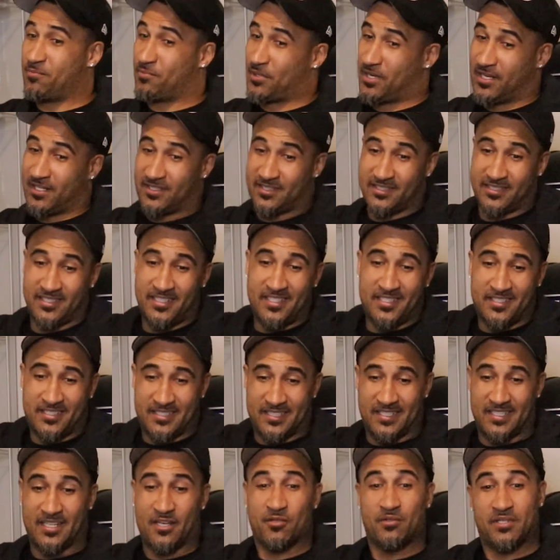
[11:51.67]
probably seen
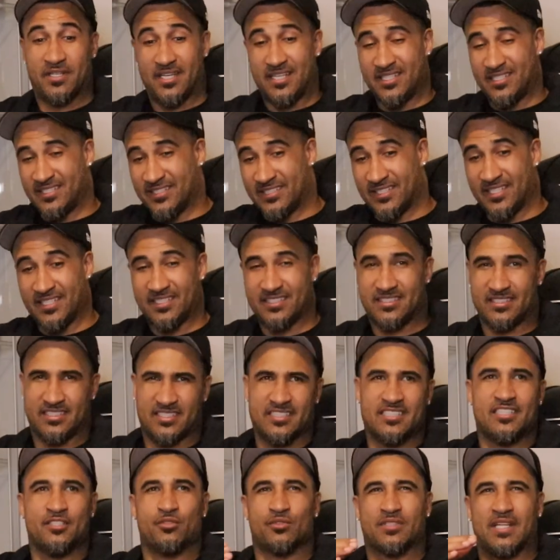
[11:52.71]
something like, okay, six.
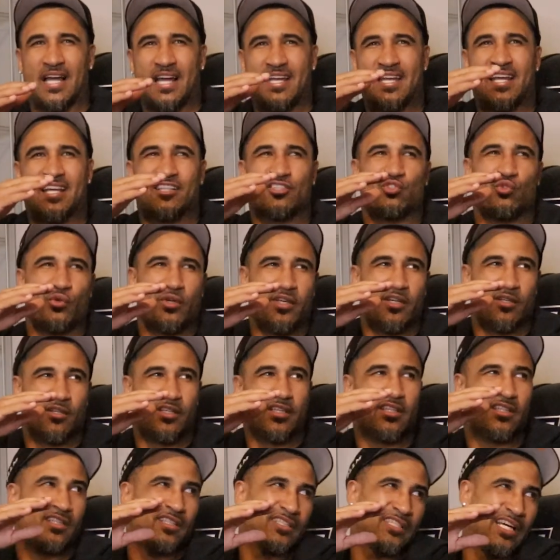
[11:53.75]
Because he was like that tweener.
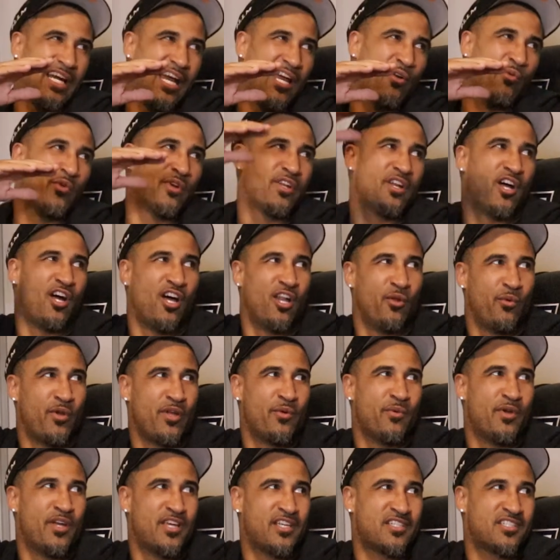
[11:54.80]
His height went all the way
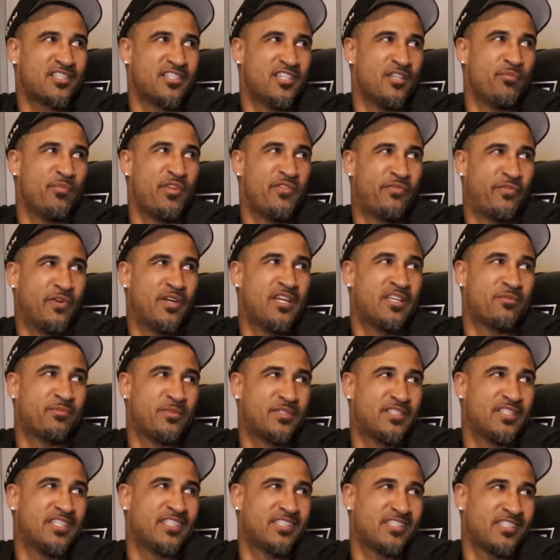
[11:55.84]
where it right. should be for his
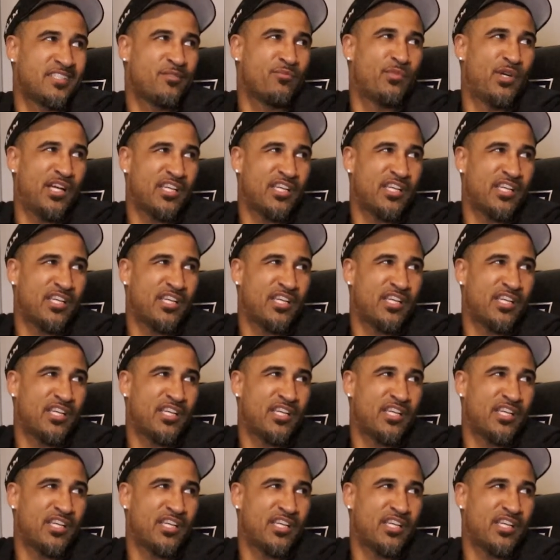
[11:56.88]
position in yeah.